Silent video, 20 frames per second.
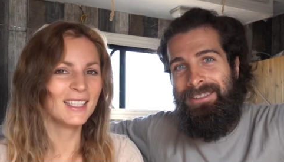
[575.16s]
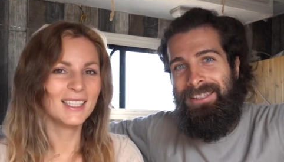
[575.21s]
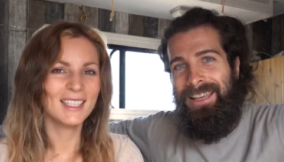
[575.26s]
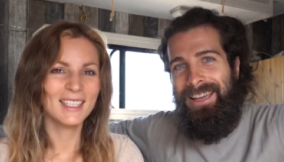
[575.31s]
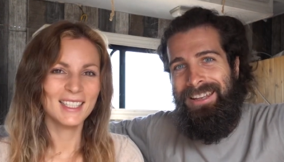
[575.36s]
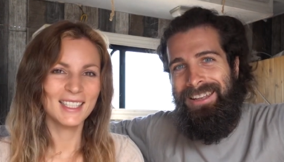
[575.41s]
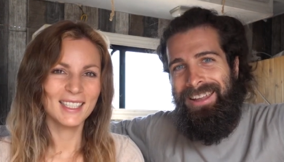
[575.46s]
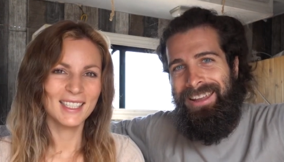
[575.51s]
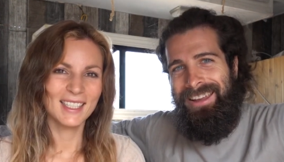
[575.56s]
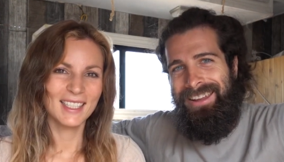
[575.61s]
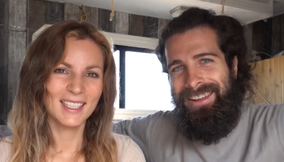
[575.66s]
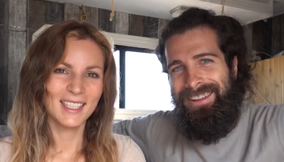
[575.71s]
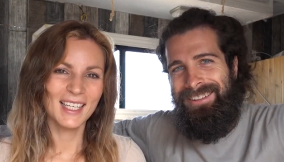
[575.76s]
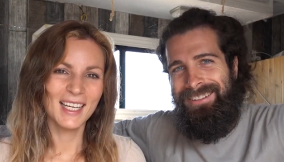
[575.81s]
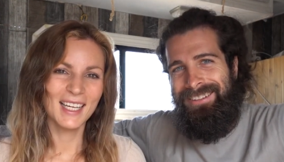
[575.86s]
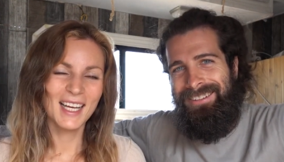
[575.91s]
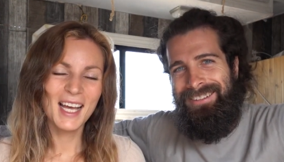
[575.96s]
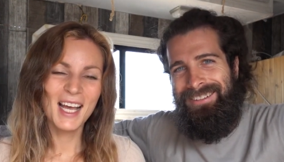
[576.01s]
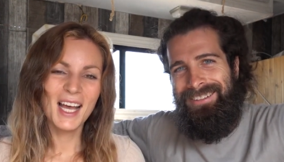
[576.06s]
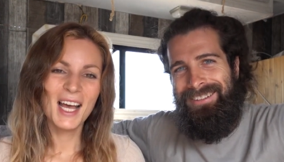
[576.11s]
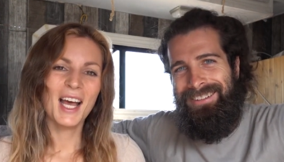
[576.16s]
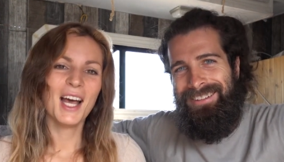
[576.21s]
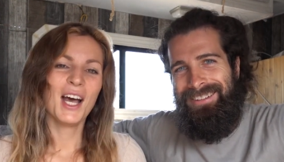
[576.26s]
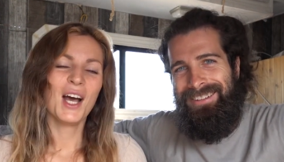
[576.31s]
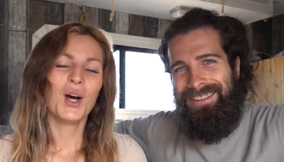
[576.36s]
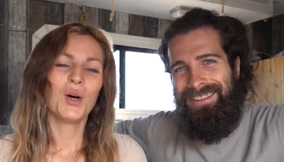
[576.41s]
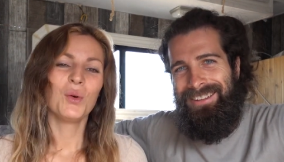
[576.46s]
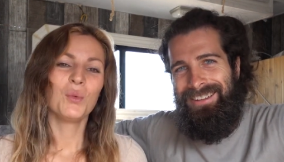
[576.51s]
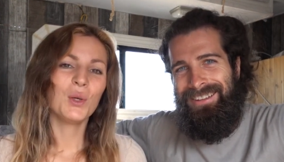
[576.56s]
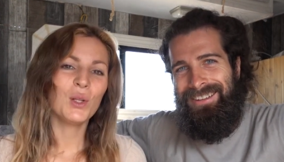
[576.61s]
Speaker 1: sunday
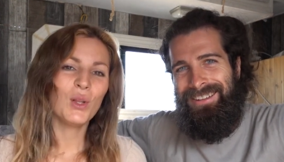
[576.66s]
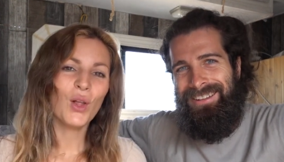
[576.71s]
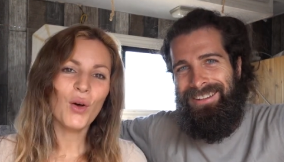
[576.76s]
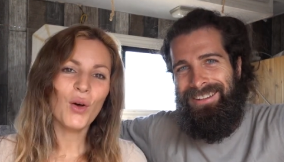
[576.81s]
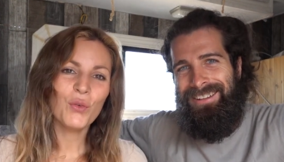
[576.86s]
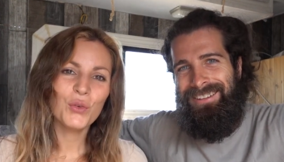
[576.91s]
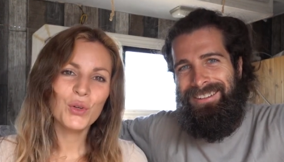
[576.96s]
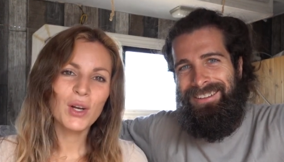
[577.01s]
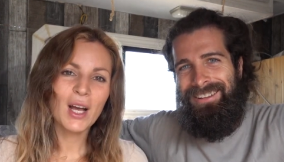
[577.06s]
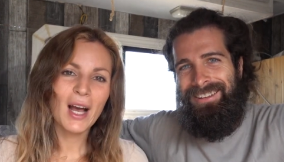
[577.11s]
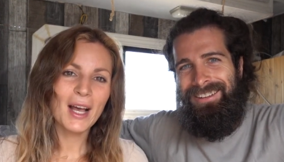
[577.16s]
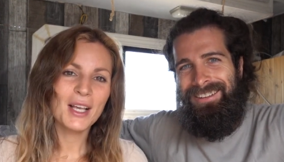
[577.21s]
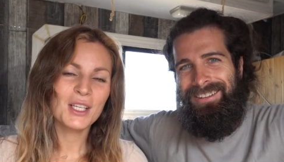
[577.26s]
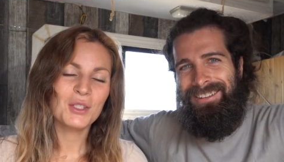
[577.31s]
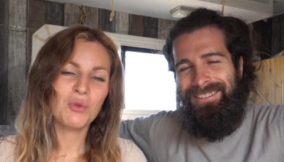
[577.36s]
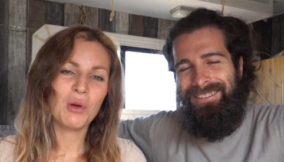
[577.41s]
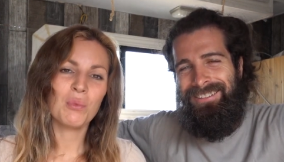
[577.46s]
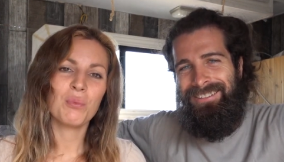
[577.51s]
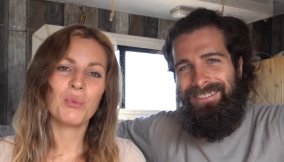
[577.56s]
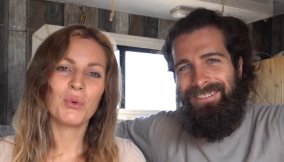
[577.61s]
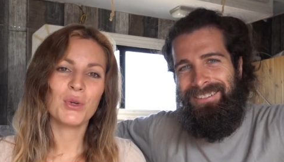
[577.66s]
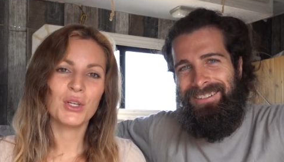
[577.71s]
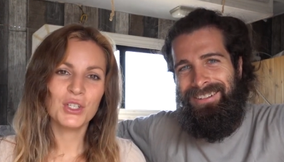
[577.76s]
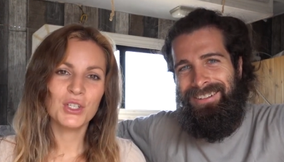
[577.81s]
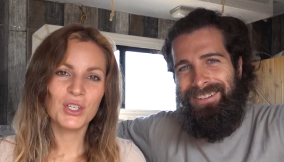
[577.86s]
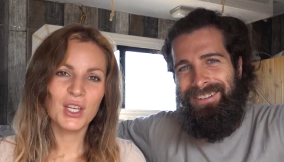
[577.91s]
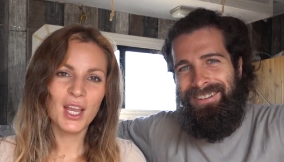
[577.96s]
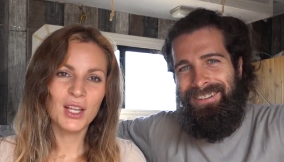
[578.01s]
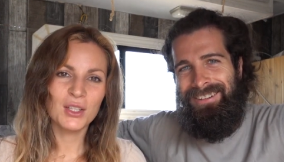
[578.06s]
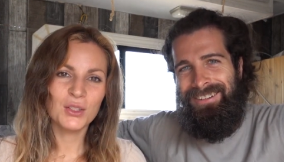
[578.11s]
Speaker 2: we love you guys we
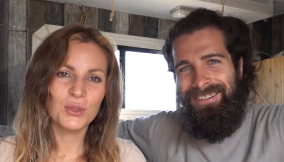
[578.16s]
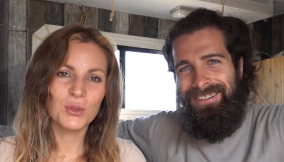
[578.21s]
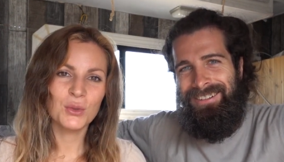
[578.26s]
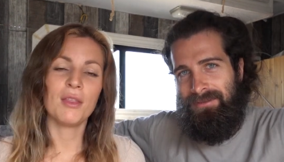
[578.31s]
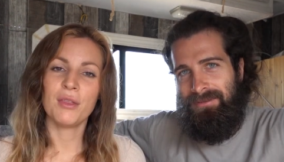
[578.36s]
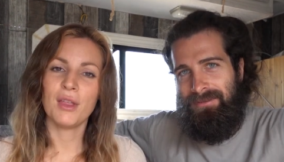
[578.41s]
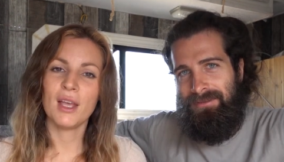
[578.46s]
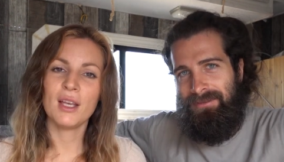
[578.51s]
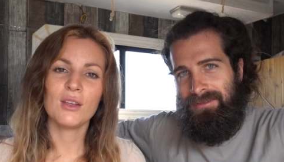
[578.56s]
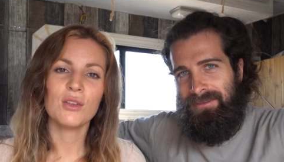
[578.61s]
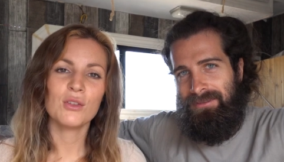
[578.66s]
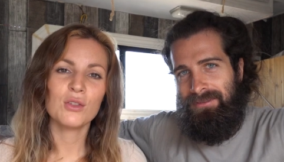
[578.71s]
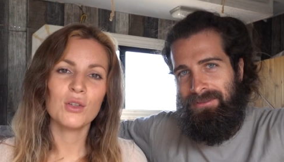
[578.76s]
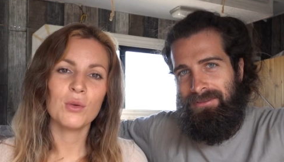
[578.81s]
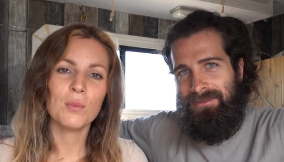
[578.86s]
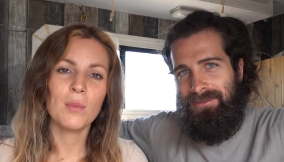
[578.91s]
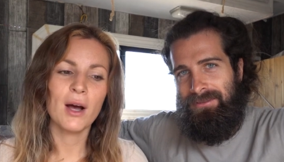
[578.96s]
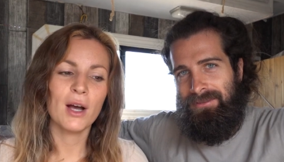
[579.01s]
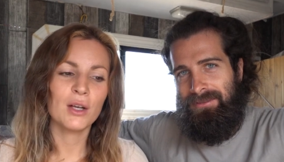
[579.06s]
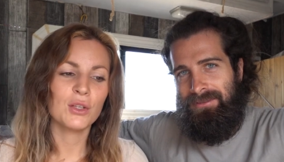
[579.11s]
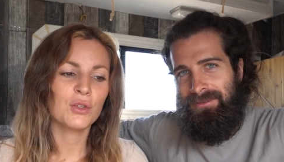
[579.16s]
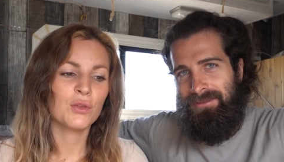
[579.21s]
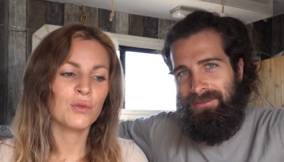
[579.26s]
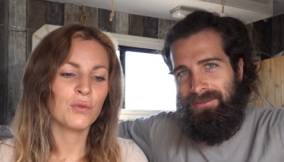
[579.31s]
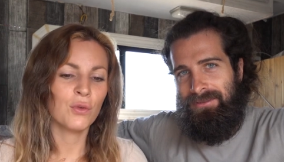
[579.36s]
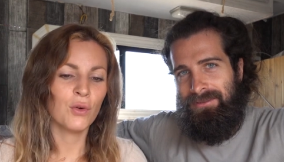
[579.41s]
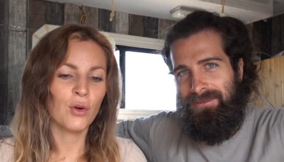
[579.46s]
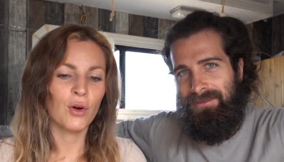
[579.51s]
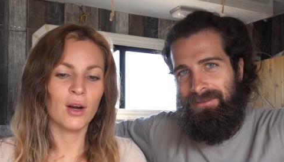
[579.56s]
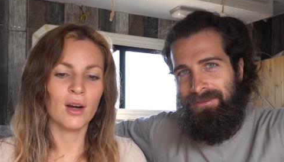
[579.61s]
appreciate you thank you so much
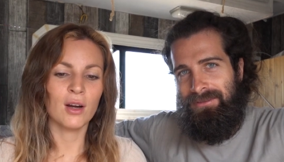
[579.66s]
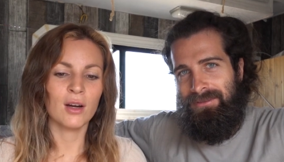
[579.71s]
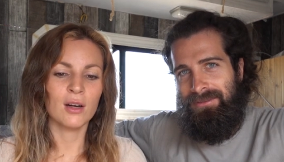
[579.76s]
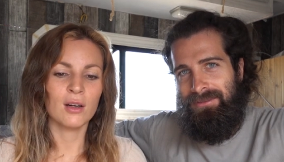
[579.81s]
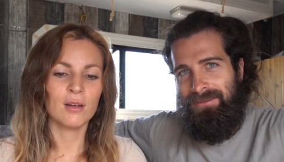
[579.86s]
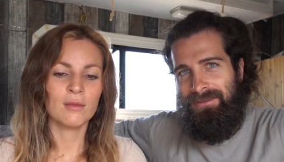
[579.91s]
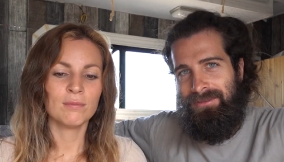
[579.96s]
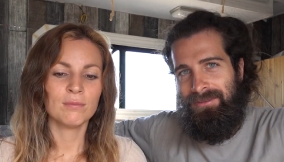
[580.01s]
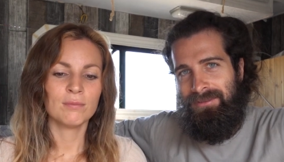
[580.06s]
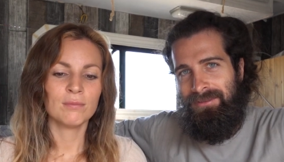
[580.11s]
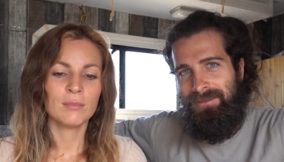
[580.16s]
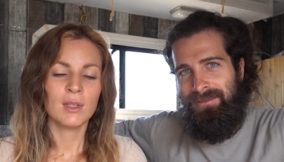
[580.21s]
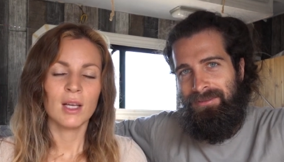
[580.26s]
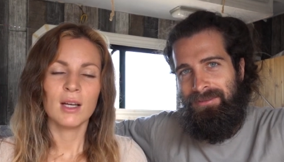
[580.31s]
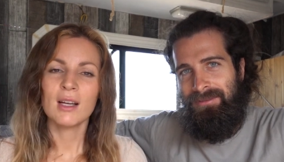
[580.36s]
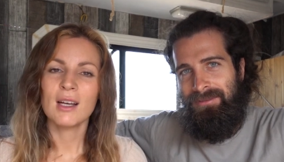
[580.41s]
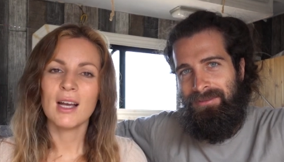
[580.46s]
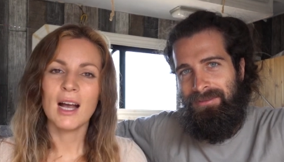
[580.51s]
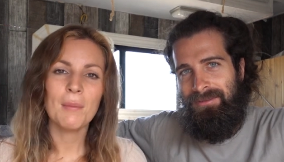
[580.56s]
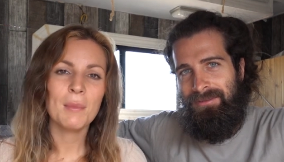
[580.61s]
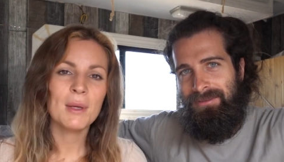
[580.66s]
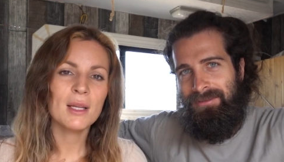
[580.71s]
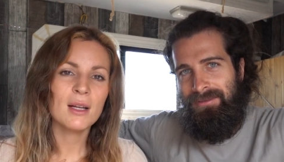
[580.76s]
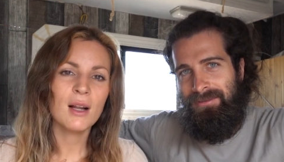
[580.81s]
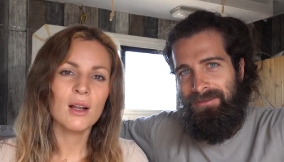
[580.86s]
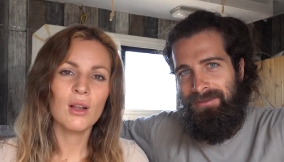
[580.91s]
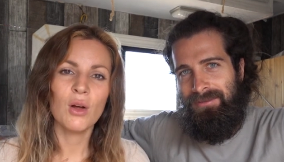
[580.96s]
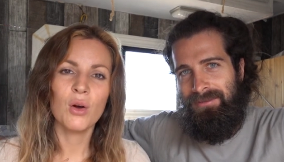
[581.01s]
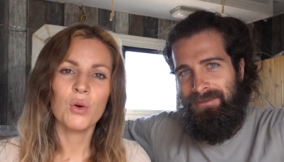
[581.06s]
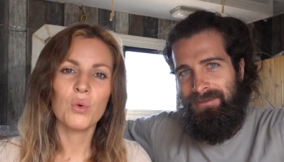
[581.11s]
for coming
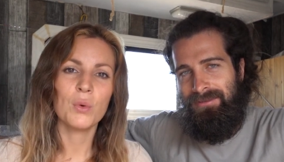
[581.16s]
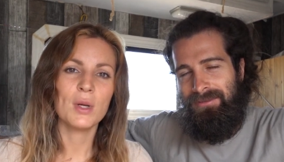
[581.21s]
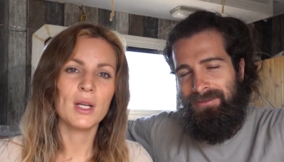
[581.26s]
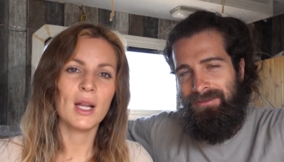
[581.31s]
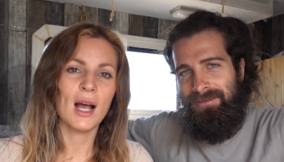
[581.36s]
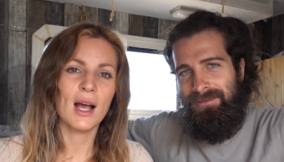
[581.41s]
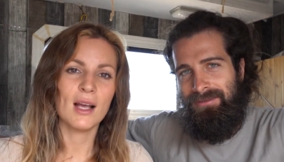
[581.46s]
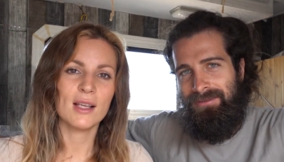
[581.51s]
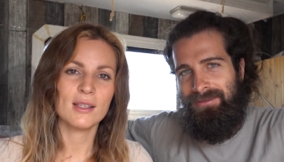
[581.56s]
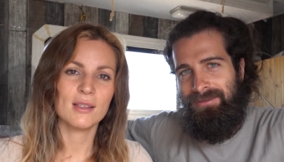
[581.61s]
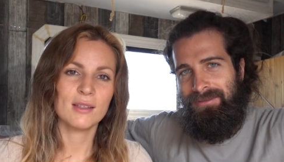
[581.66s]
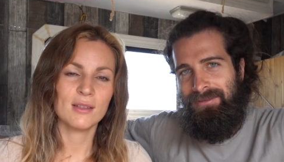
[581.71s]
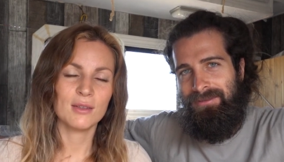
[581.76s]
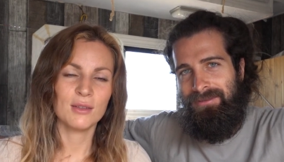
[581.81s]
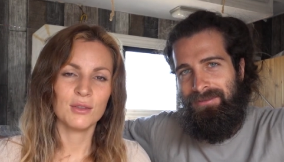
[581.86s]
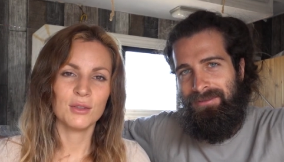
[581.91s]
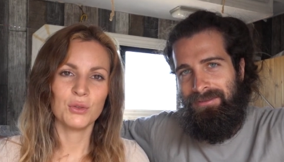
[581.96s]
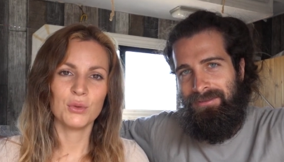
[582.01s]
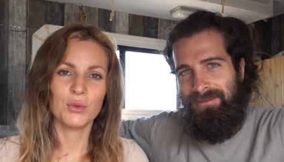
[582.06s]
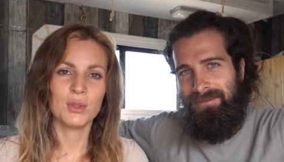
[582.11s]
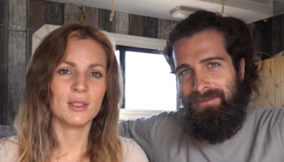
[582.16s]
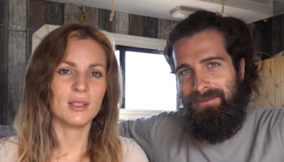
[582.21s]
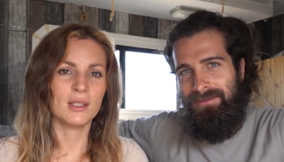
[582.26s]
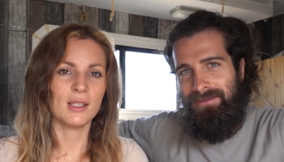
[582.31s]
along with us during